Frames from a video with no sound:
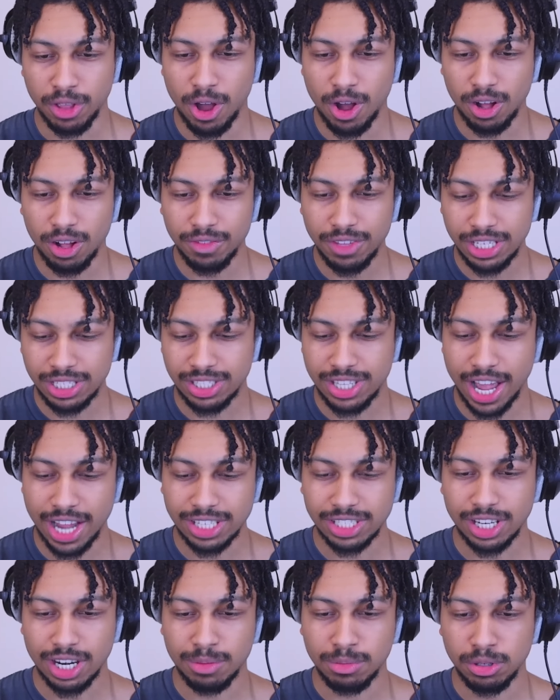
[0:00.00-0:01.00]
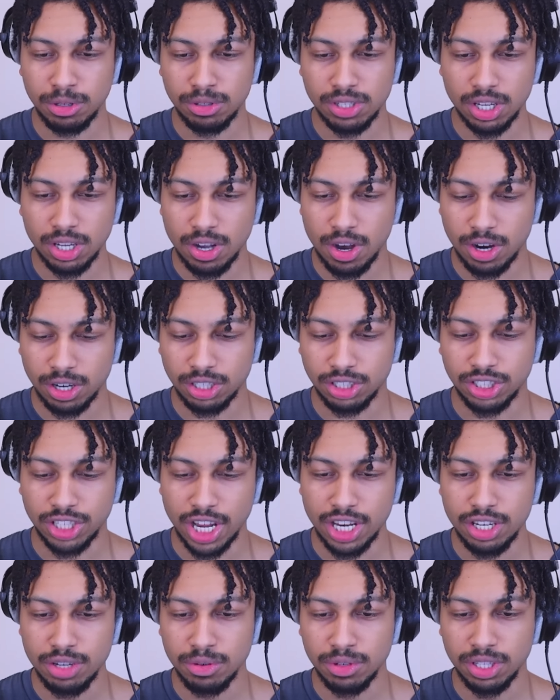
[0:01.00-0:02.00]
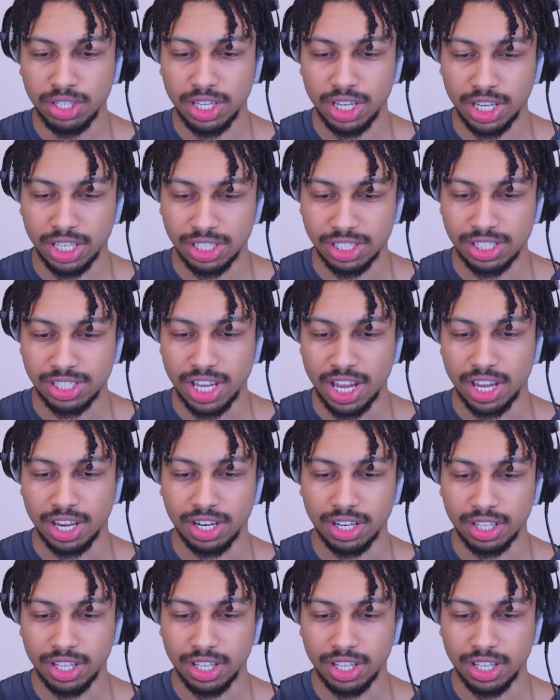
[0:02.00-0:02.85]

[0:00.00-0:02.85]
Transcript: All of these decks that I'm using are genuinely insane.